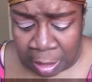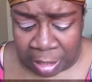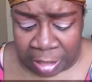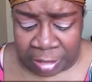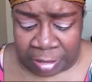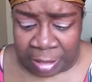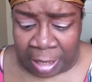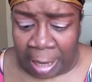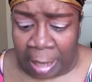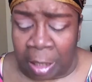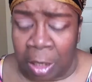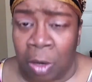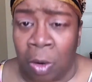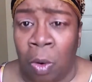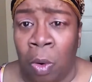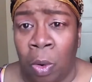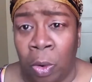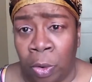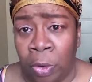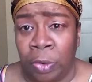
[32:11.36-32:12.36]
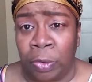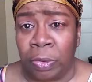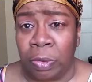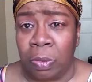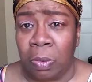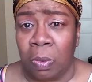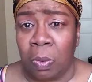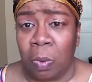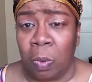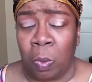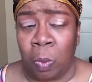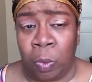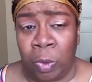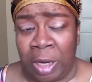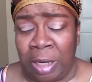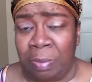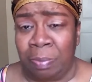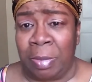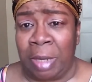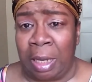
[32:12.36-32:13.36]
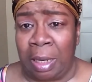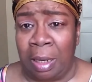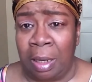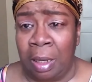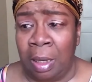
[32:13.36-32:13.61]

Is not here on earth with me.